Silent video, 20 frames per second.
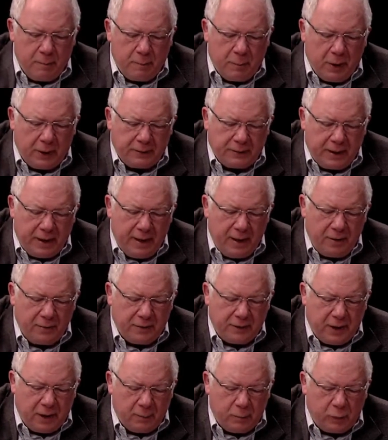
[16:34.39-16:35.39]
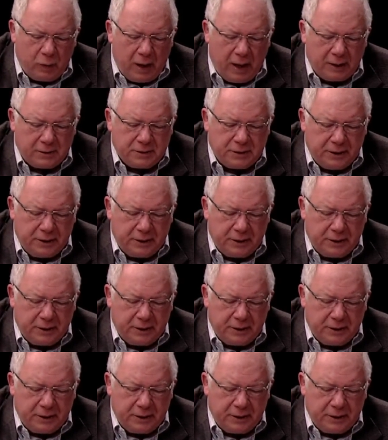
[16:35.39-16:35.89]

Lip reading: But the healthcare proxy